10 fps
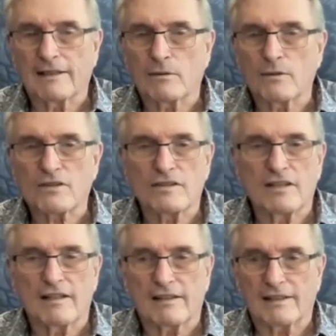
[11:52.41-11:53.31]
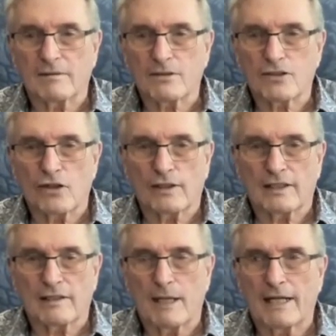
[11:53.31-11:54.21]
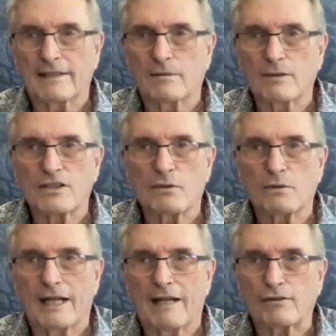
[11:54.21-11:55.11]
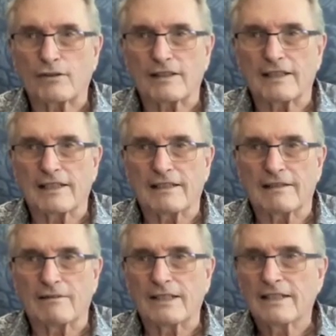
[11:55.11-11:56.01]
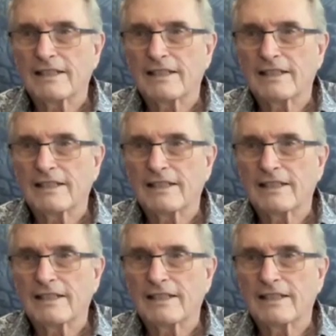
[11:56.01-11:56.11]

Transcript: There was nothing that was joking about it, and there was no laughter at the end of it.